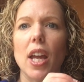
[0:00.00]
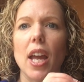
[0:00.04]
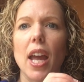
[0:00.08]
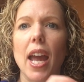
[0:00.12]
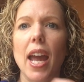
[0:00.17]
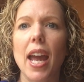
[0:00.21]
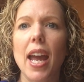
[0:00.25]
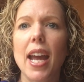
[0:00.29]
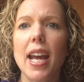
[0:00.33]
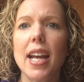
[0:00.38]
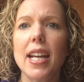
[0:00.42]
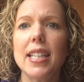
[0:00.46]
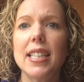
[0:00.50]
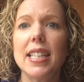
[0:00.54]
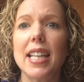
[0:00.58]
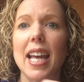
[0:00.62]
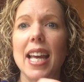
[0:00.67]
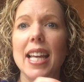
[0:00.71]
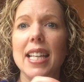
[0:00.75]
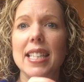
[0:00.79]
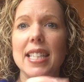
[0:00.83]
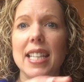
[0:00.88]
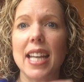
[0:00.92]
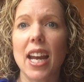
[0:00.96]
eggs
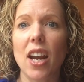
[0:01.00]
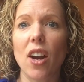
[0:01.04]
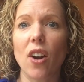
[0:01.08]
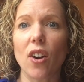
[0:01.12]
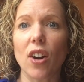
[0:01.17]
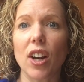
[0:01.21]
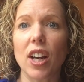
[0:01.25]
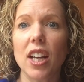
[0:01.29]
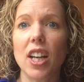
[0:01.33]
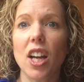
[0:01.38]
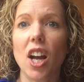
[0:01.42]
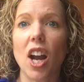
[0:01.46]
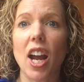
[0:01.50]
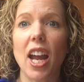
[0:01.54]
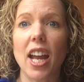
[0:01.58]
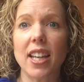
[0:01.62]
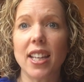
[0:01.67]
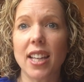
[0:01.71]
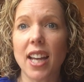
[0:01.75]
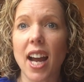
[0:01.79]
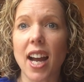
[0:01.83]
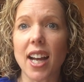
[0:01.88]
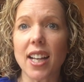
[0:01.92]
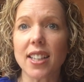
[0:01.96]
and dairy
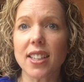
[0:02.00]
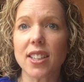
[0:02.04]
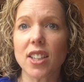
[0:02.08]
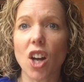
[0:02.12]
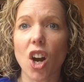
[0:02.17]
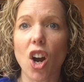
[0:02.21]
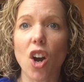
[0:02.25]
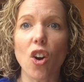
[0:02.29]
and nuts